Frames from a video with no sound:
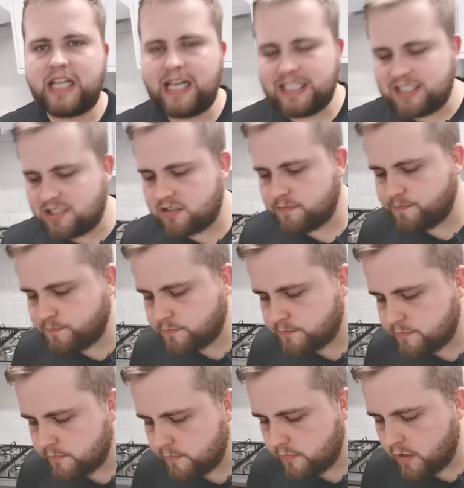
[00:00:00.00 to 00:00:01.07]

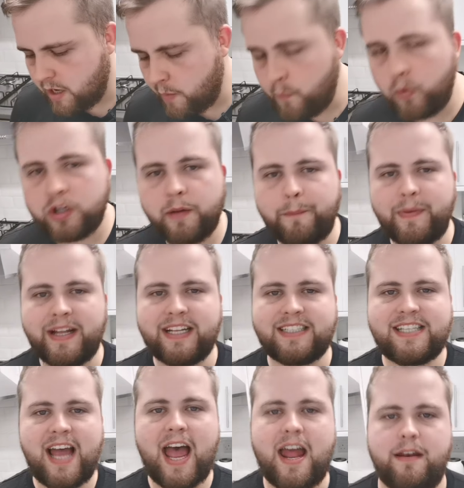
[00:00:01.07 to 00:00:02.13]
It would have been
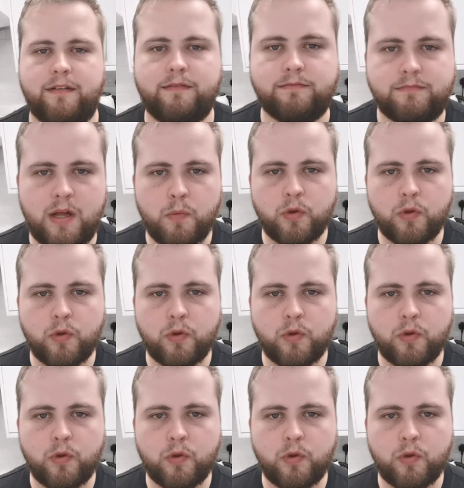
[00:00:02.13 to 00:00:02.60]
a 10.